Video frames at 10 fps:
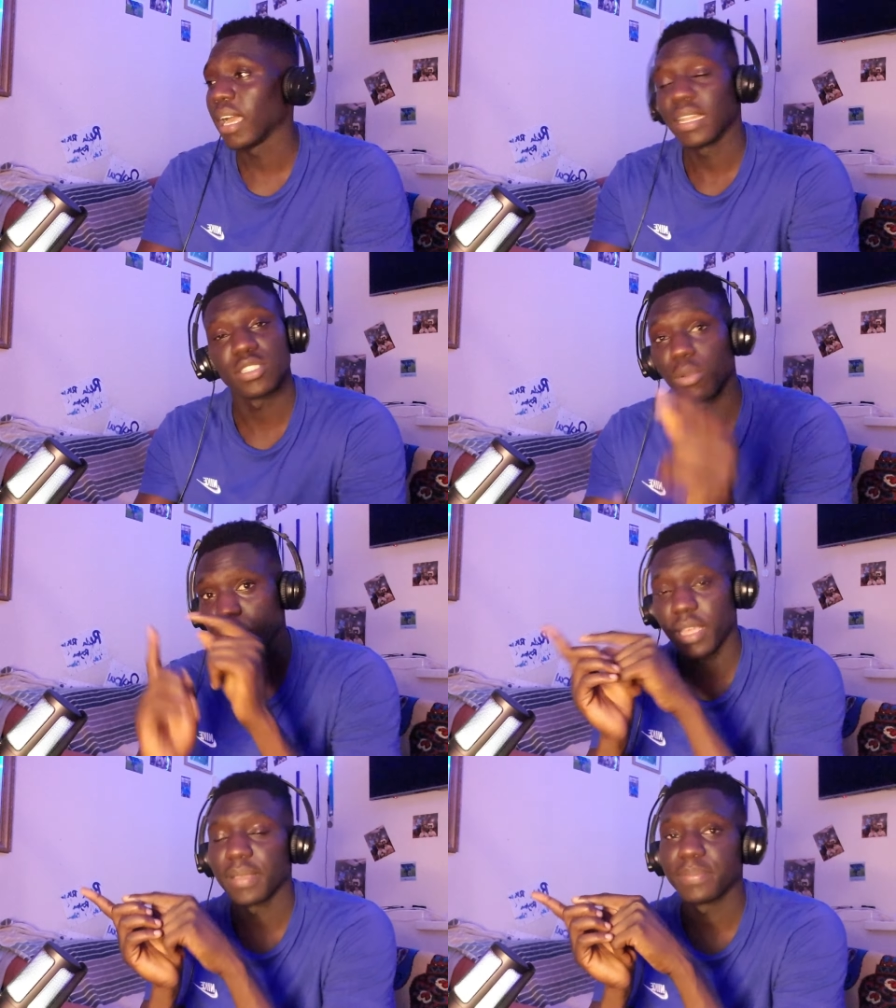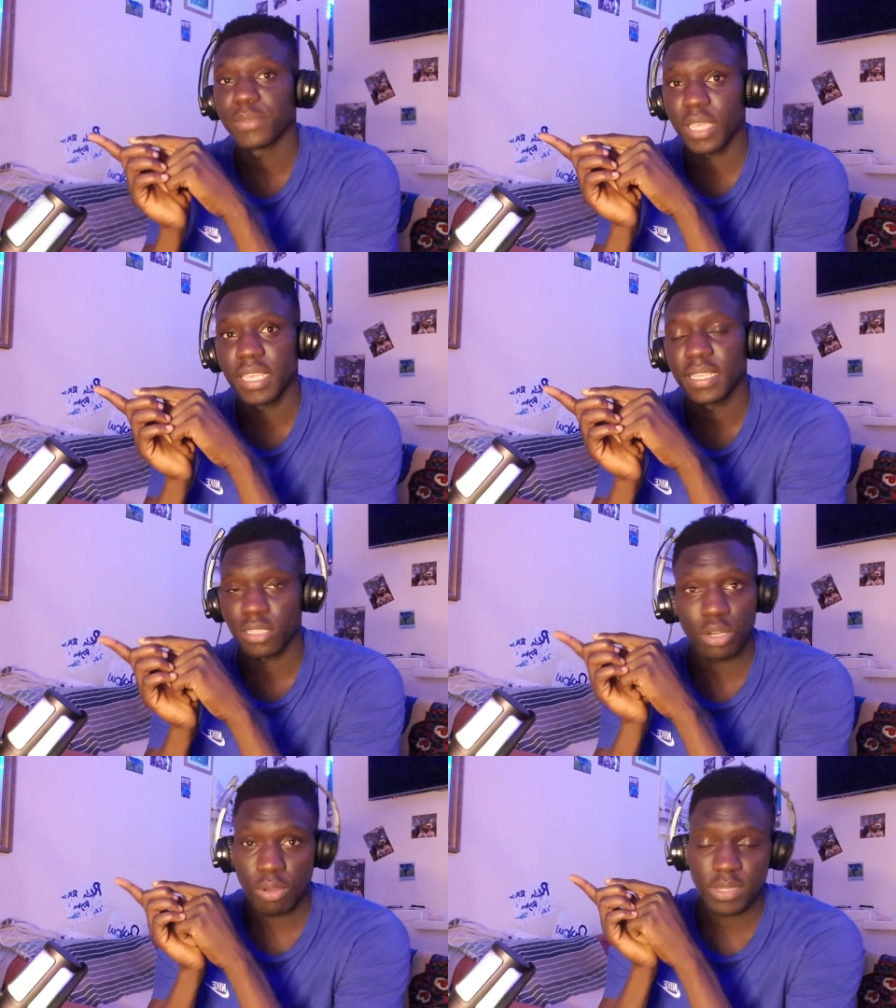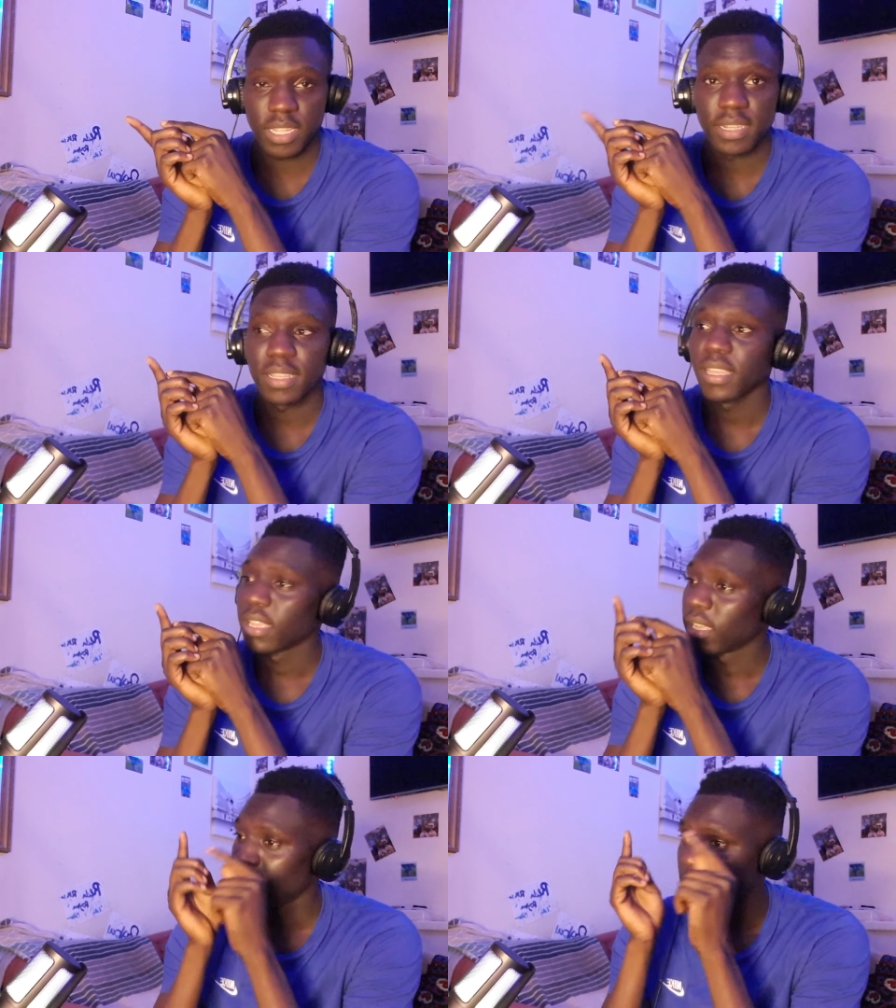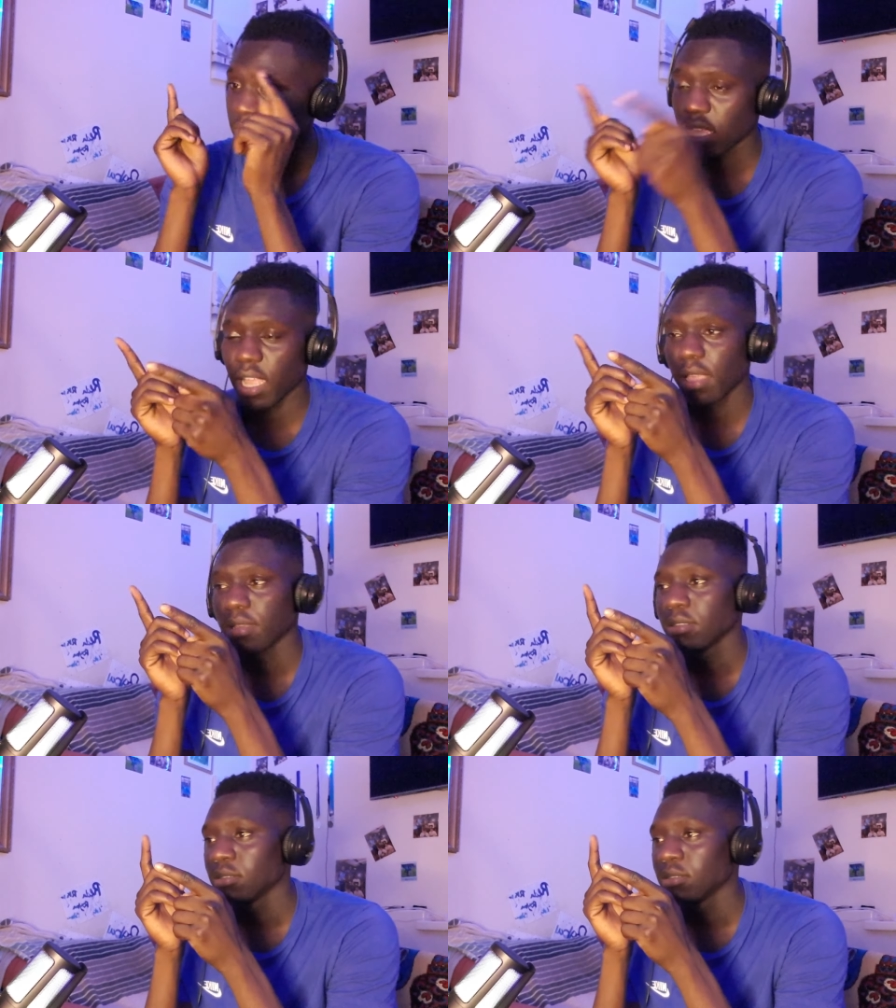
Let's jump on. Okay, I don't know what I'm saying. Let's hear it.